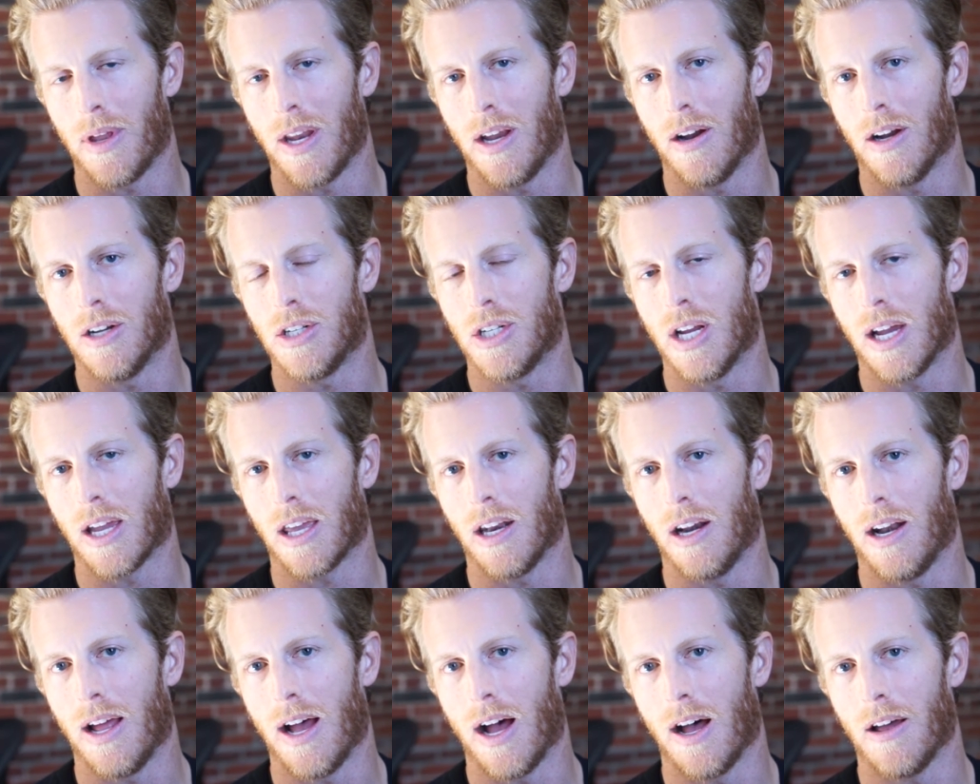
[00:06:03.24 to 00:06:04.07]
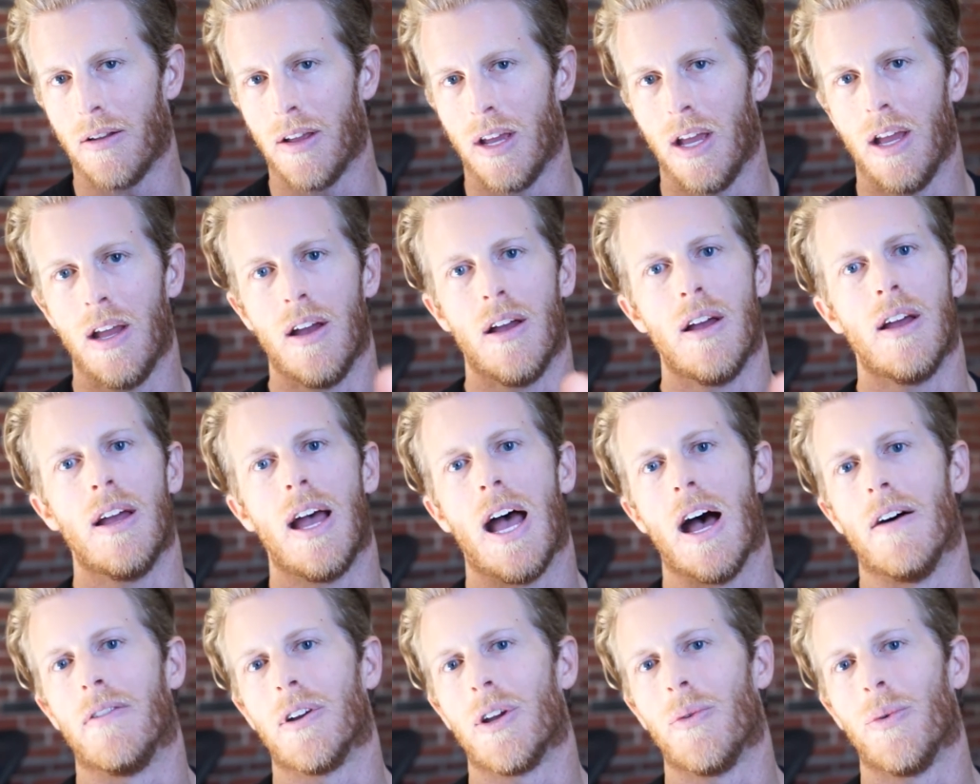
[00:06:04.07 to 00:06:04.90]
here and checking it out.
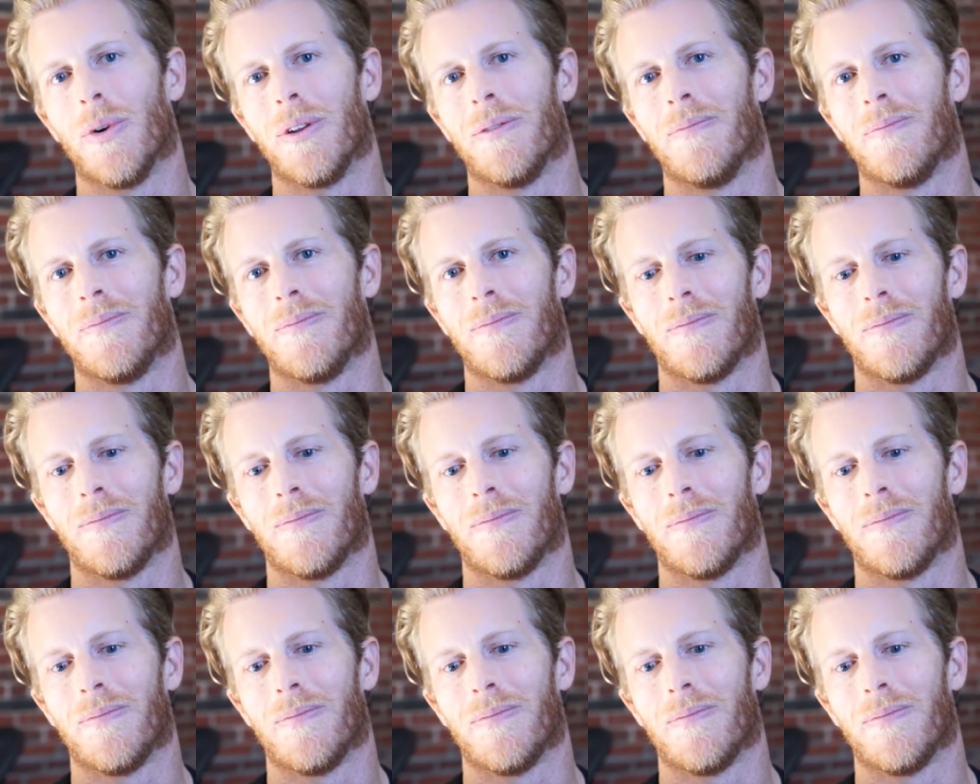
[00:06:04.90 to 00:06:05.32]
Have a good one.